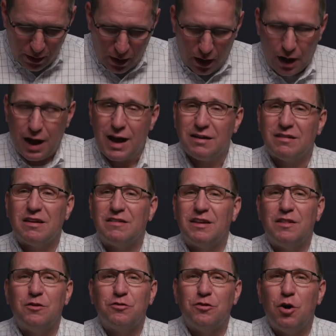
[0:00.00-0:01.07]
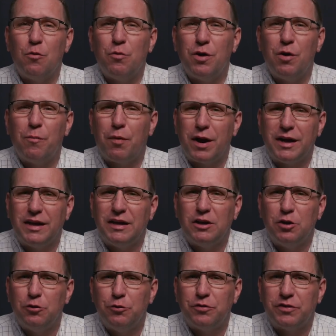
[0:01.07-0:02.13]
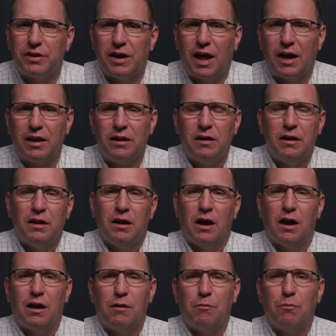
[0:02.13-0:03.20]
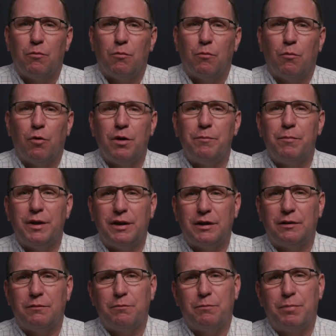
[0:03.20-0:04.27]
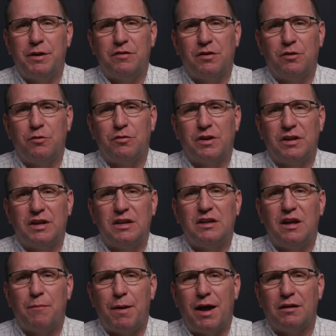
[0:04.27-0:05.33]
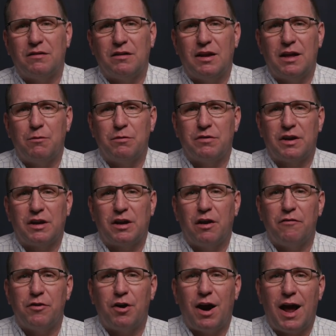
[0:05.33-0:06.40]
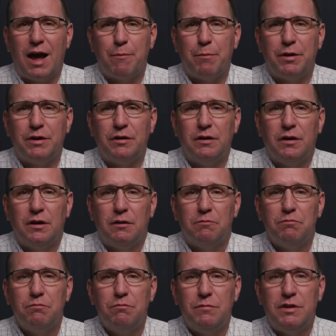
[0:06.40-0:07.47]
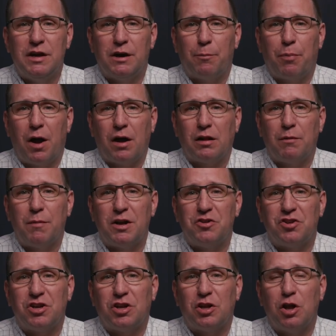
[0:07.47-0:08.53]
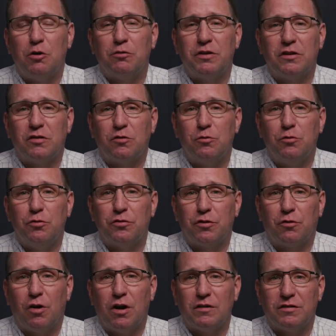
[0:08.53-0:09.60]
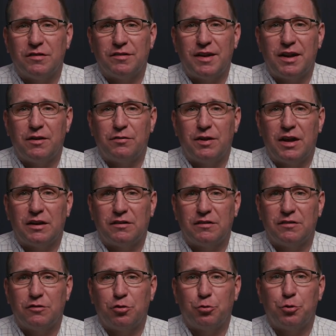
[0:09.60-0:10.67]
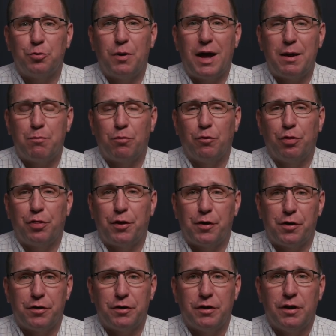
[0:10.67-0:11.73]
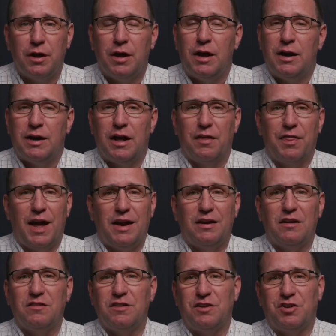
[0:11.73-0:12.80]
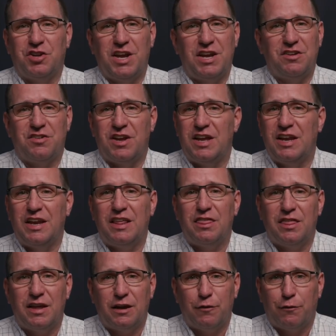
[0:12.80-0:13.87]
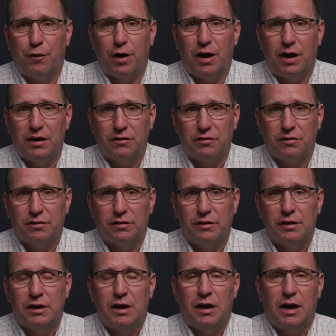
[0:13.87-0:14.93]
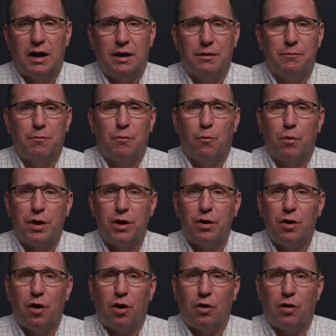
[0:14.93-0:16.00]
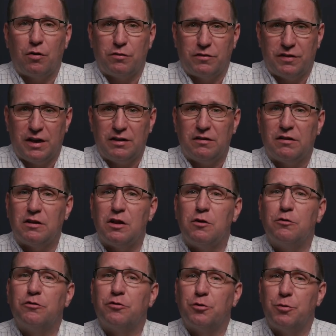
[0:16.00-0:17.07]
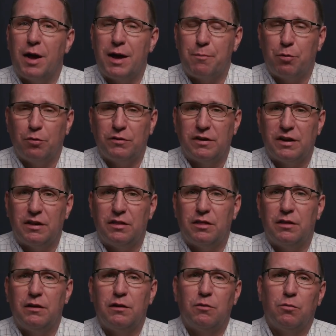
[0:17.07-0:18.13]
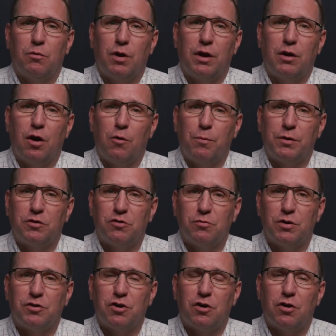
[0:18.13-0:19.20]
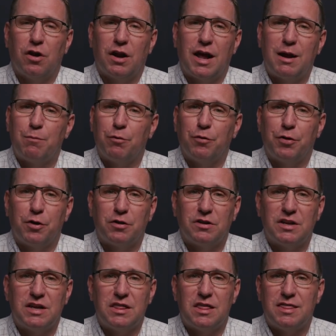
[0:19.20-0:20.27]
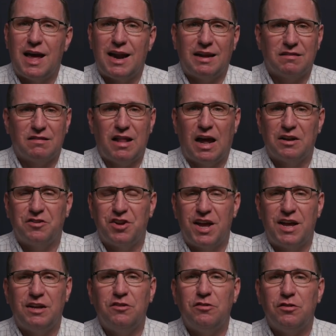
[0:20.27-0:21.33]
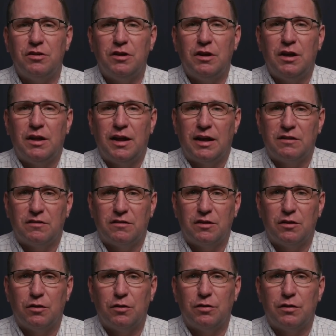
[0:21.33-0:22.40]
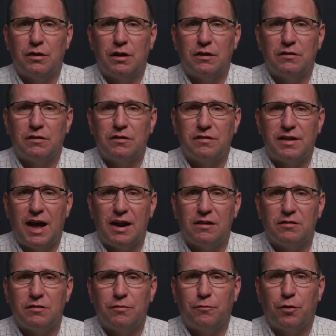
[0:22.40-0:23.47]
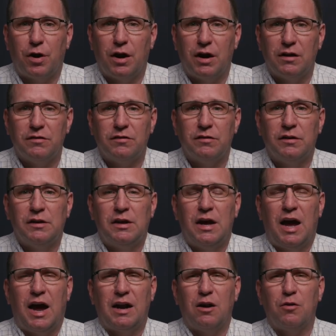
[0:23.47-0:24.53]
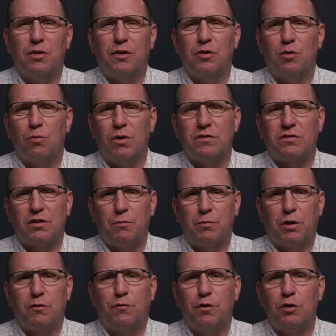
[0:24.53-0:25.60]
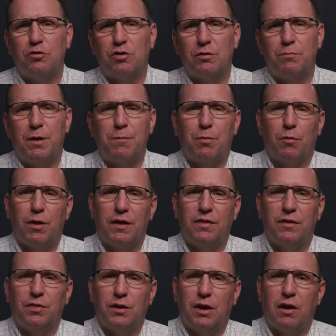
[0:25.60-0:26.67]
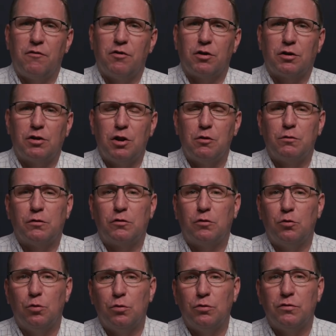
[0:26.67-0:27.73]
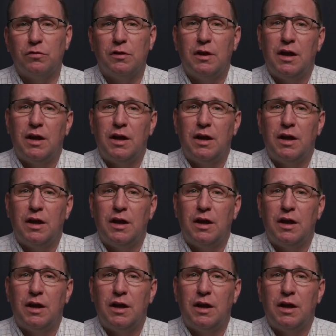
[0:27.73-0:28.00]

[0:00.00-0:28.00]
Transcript: Uh, as I said, there's no real breaking news tonight. Um, one big piece of news that did come out today was that Governor Abbott did a proclamation closing schools across the state of Texas through April 3rd. Now, that doesn't change anything for us. Um, we are set to close through April 10th and hoping to return on April 13th. That has not changed. That's still the, the status for us. I know that there was some confusion. People read that the governor closed schools